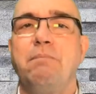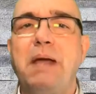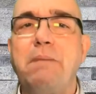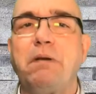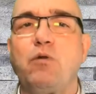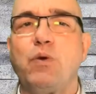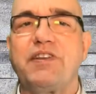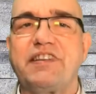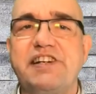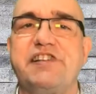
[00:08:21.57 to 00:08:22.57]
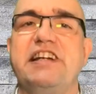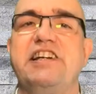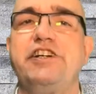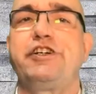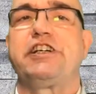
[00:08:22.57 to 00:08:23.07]
People with this
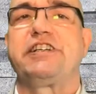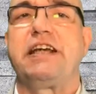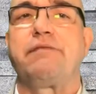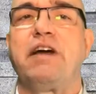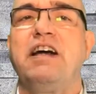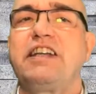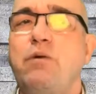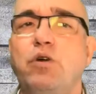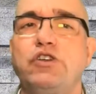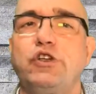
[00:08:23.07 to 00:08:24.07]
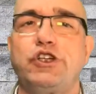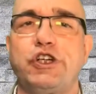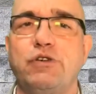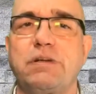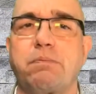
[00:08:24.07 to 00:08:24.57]
initiative, they want to
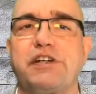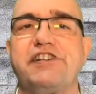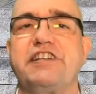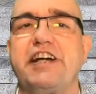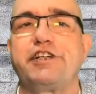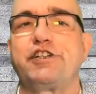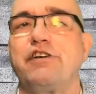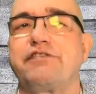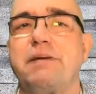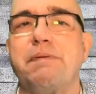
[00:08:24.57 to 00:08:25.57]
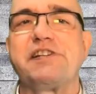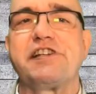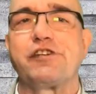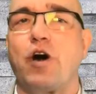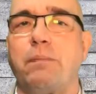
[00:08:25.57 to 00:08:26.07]
show the presentation of the
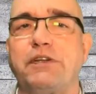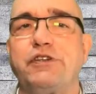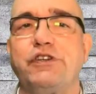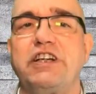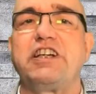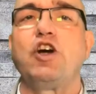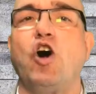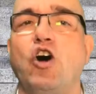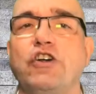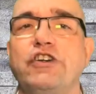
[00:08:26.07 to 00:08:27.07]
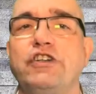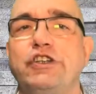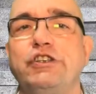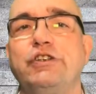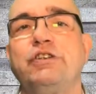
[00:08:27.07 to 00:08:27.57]
business opportunity
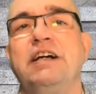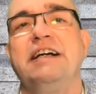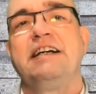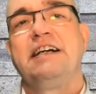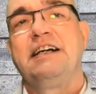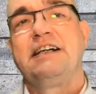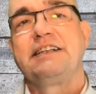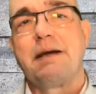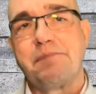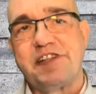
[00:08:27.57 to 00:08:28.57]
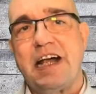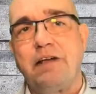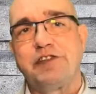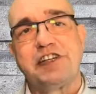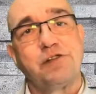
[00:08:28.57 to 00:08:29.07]
onto
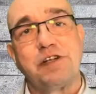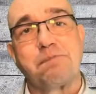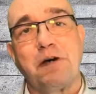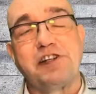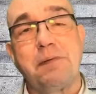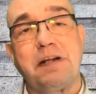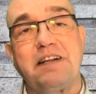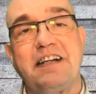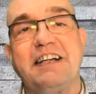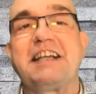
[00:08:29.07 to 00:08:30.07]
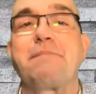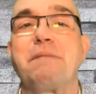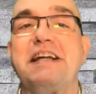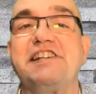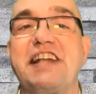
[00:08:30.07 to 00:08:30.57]
themselves as soon as possible. That
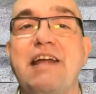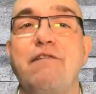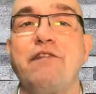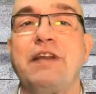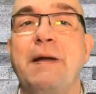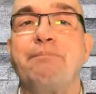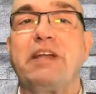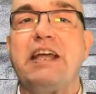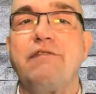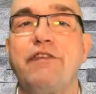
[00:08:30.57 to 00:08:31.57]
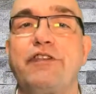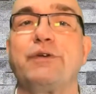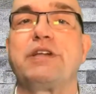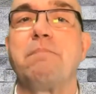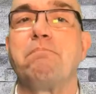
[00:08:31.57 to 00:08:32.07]
means even
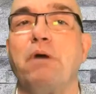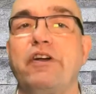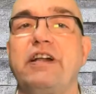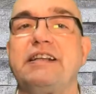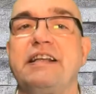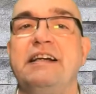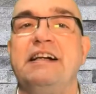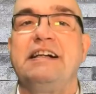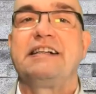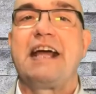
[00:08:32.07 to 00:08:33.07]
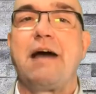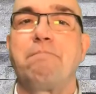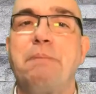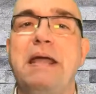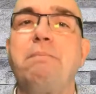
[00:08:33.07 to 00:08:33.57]
though they modeled their
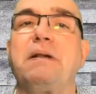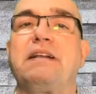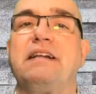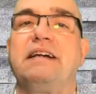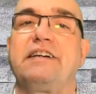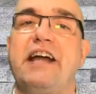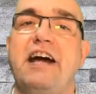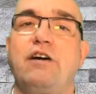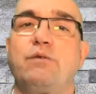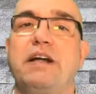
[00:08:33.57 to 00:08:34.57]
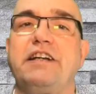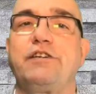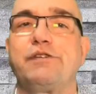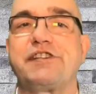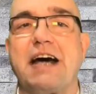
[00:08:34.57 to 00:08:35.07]
people, they are ready
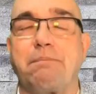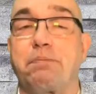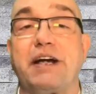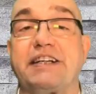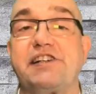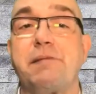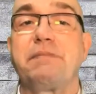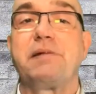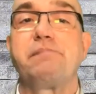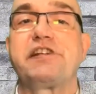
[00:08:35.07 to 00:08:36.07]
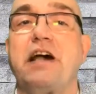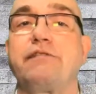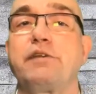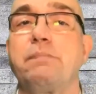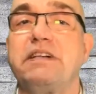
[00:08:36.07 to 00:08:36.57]
to start practicing
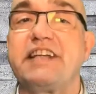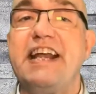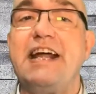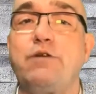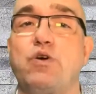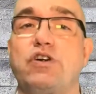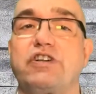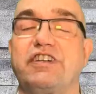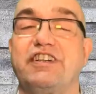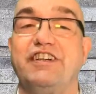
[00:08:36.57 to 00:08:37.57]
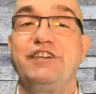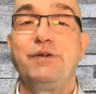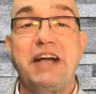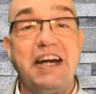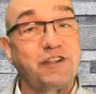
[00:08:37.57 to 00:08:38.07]
themselves to build a network.
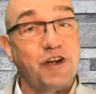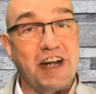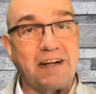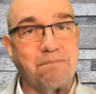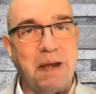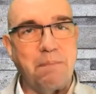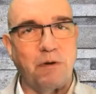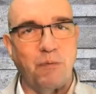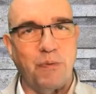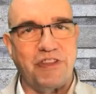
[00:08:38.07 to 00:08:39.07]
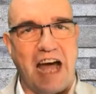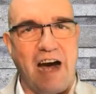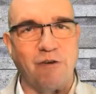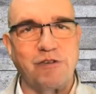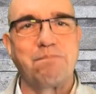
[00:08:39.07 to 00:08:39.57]
You can connect people
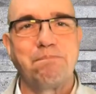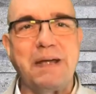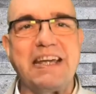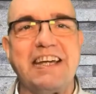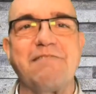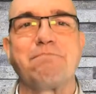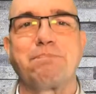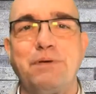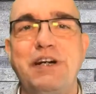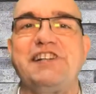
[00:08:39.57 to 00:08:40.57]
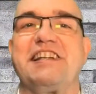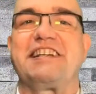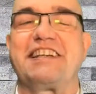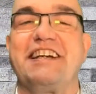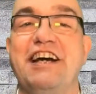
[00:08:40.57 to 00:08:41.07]
without being
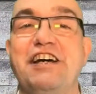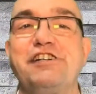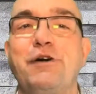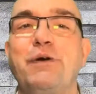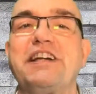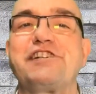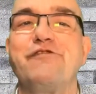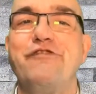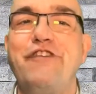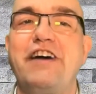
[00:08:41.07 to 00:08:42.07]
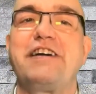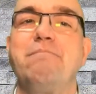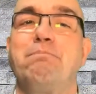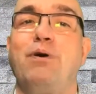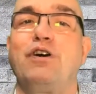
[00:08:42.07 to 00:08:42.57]
present. So it is very
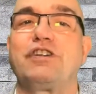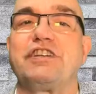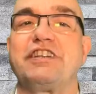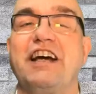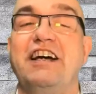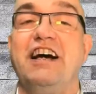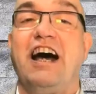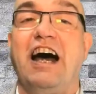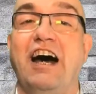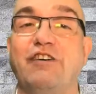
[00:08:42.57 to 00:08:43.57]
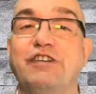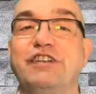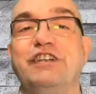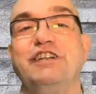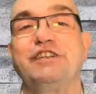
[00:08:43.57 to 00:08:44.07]
important
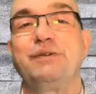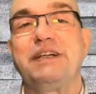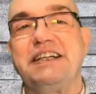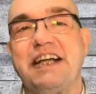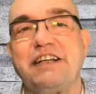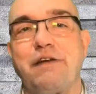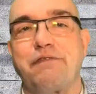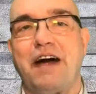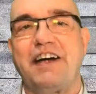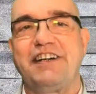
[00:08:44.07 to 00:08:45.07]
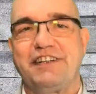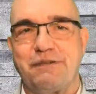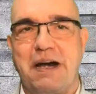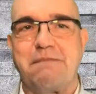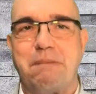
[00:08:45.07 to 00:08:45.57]
how to identify
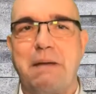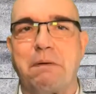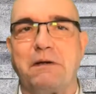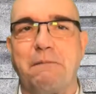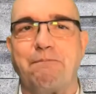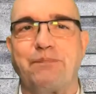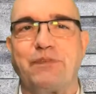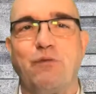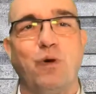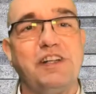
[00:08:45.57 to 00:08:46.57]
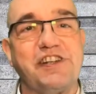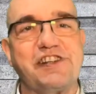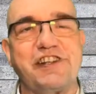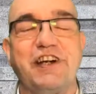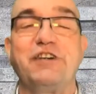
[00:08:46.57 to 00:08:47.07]
the right people.
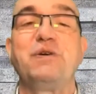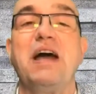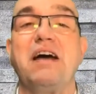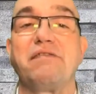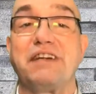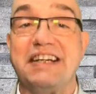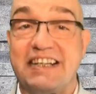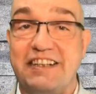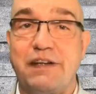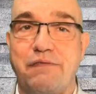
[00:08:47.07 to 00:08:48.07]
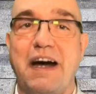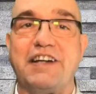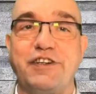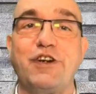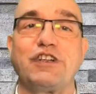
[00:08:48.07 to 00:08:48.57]
Once you have
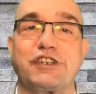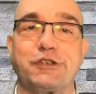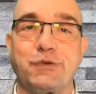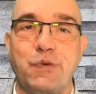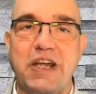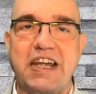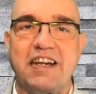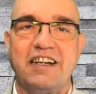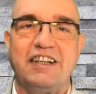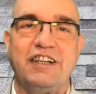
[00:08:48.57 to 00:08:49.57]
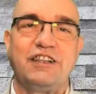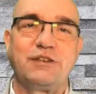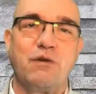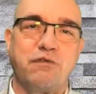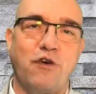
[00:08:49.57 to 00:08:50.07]
identified your 3
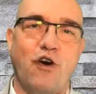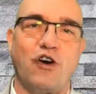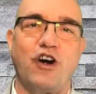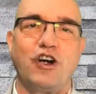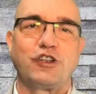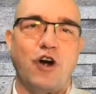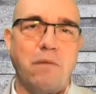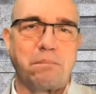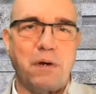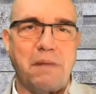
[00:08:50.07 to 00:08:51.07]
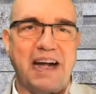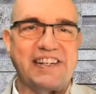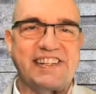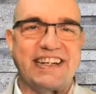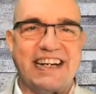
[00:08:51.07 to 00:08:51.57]
to 4
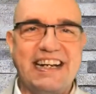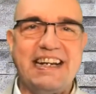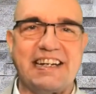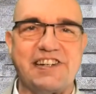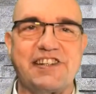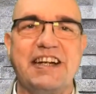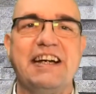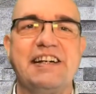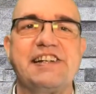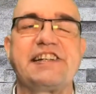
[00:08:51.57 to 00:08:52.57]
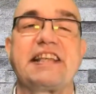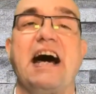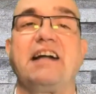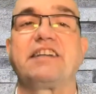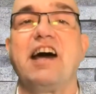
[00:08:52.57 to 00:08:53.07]
compromised leaders,
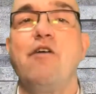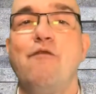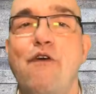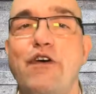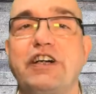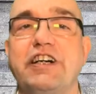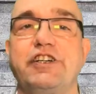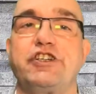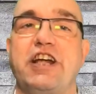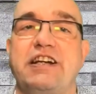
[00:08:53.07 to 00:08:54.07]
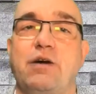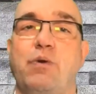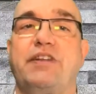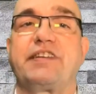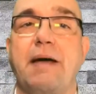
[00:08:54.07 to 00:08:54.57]
start a work agenda
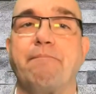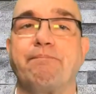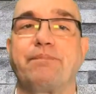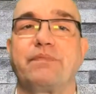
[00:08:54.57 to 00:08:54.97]
with them.